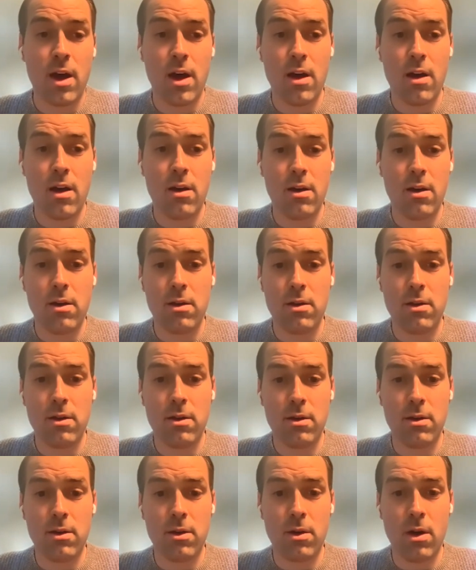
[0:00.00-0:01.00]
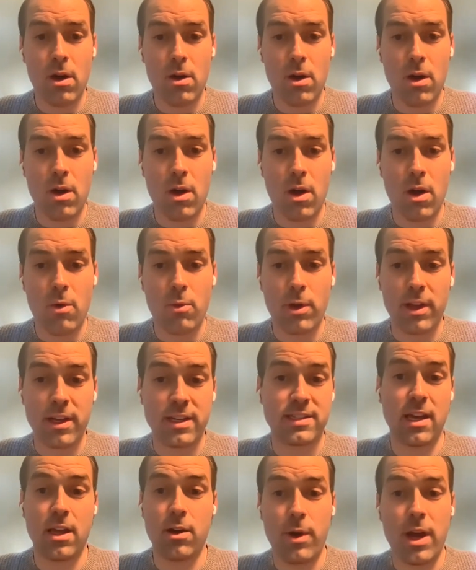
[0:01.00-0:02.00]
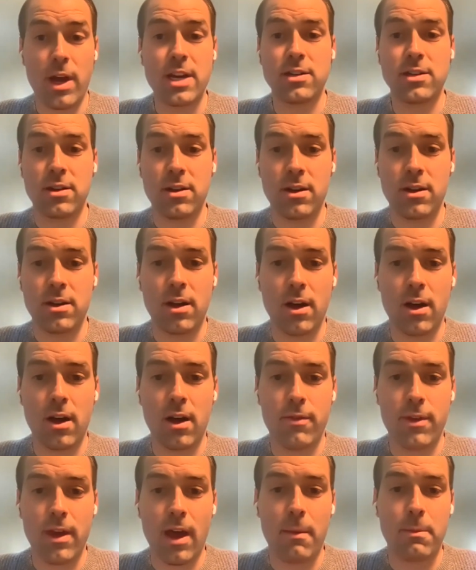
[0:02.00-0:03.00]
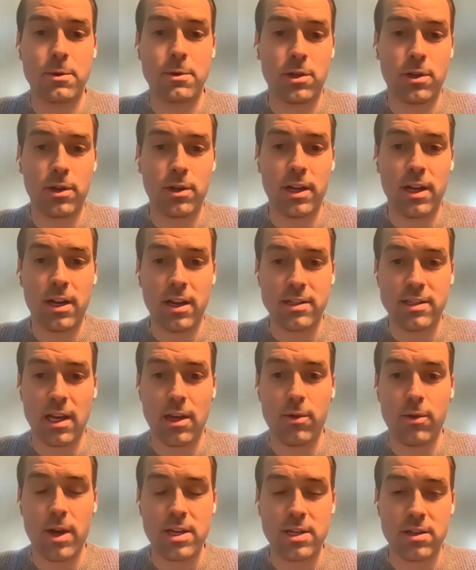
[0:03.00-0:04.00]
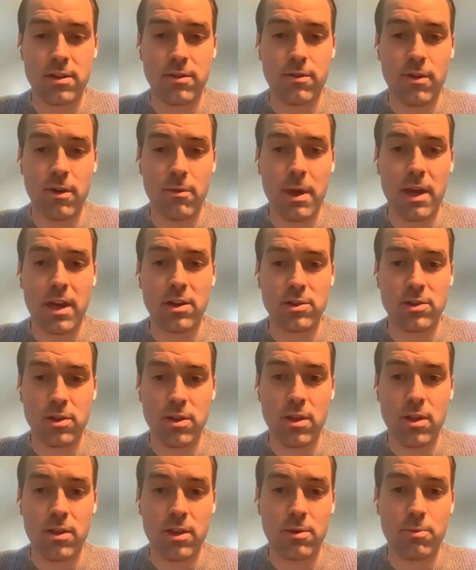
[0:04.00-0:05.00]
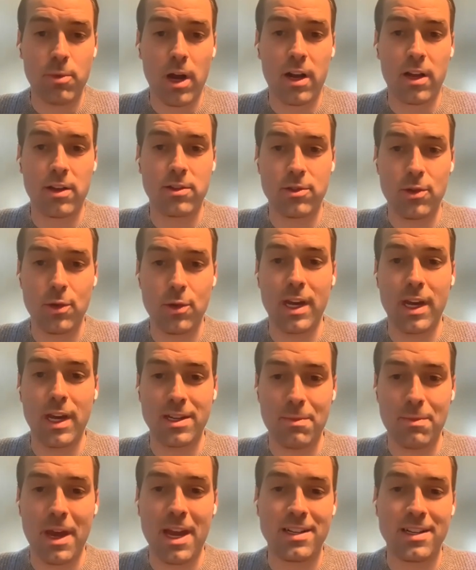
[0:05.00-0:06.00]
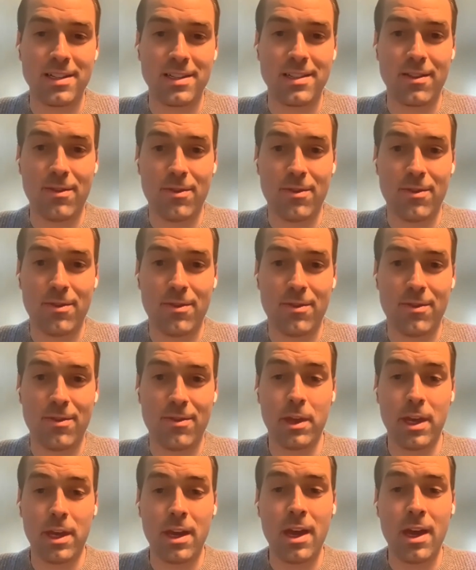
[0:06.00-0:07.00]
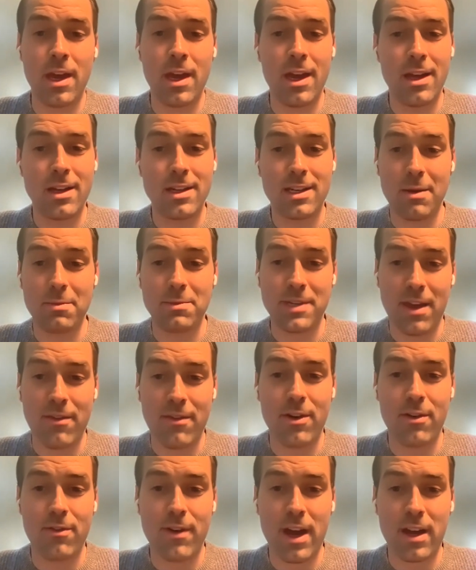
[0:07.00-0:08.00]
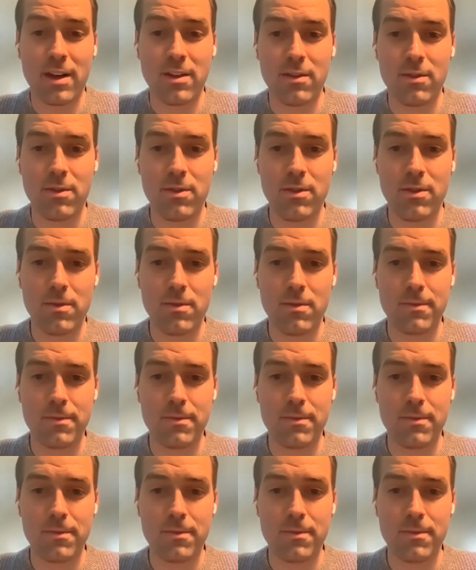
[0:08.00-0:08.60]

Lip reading: a real acceleration of the opportunity and acceleration of making sure that these products do get to patients if they're ultimately deemed safe and effective.